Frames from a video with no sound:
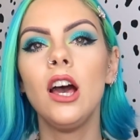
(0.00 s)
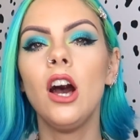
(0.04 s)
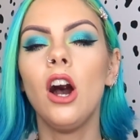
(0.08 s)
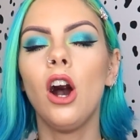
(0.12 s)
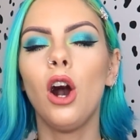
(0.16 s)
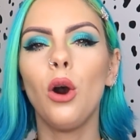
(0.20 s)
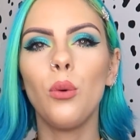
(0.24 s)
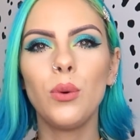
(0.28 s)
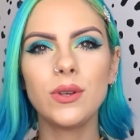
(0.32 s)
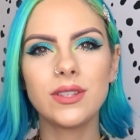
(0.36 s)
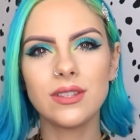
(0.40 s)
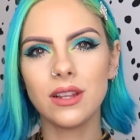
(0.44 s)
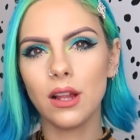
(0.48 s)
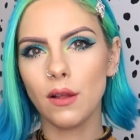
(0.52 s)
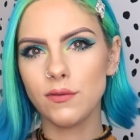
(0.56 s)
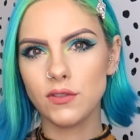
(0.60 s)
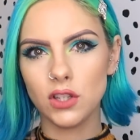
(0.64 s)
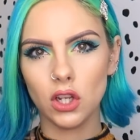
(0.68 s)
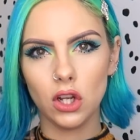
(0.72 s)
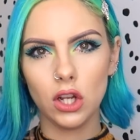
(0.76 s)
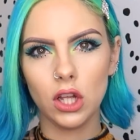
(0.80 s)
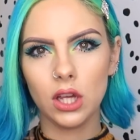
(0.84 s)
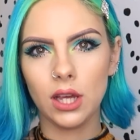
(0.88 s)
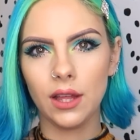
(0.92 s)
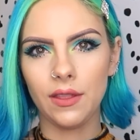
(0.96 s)
I always
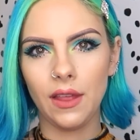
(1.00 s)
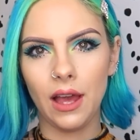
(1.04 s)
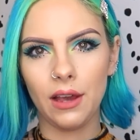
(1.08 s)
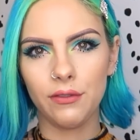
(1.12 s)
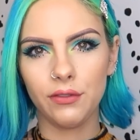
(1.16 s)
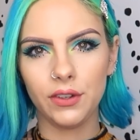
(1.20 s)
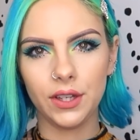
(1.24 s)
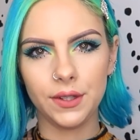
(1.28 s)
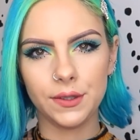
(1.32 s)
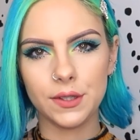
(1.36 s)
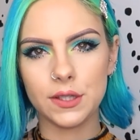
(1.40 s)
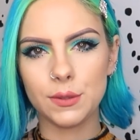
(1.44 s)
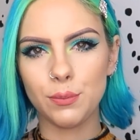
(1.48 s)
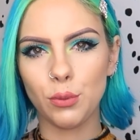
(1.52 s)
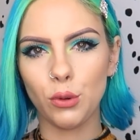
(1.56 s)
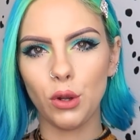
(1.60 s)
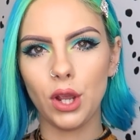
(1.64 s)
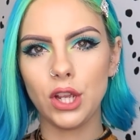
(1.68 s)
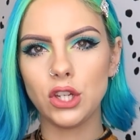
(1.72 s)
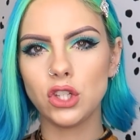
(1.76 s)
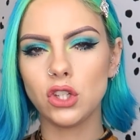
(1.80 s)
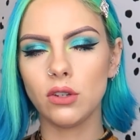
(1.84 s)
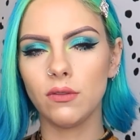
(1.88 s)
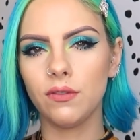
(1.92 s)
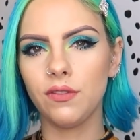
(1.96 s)
love to look at that for
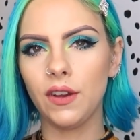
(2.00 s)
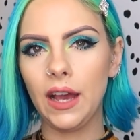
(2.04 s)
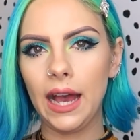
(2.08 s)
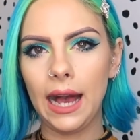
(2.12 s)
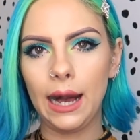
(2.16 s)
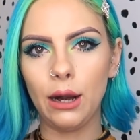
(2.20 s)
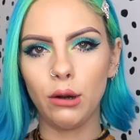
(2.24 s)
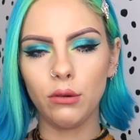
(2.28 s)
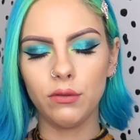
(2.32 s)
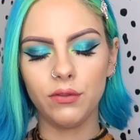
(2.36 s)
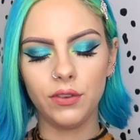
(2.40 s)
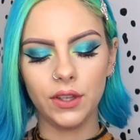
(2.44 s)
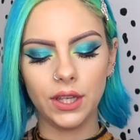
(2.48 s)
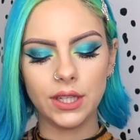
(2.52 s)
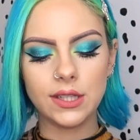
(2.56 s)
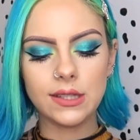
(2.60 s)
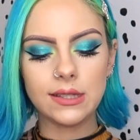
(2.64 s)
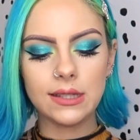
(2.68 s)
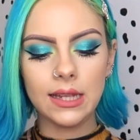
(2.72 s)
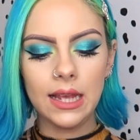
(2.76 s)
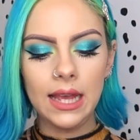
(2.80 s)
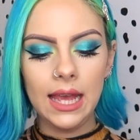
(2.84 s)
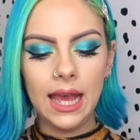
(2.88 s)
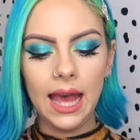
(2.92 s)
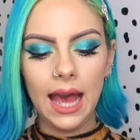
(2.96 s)
inspiration for
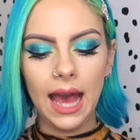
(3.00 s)
outfits.